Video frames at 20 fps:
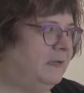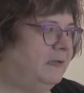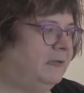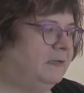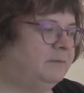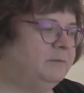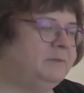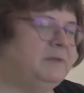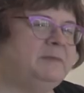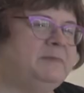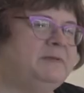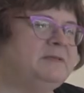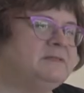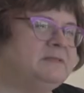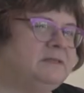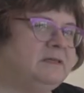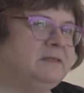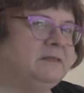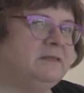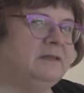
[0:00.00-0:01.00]
and maybe
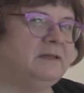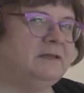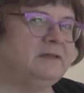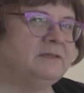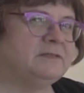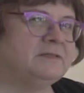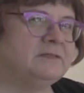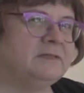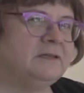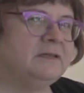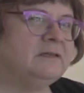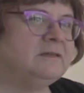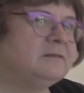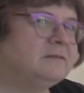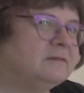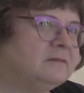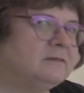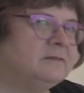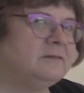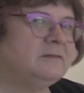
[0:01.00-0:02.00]
see things that
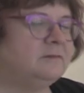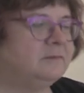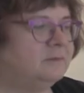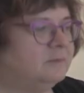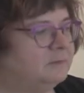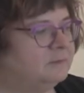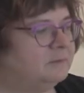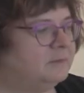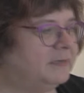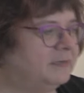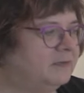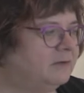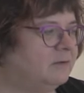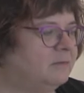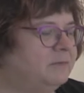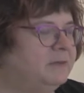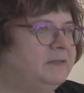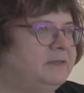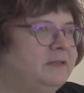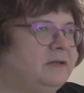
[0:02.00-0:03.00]
might
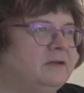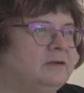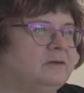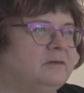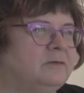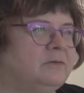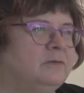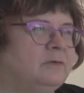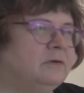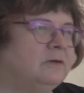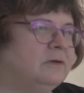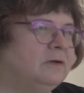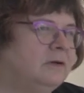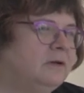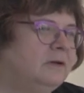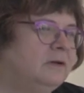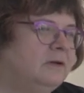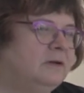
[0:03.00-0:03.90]
not be there, or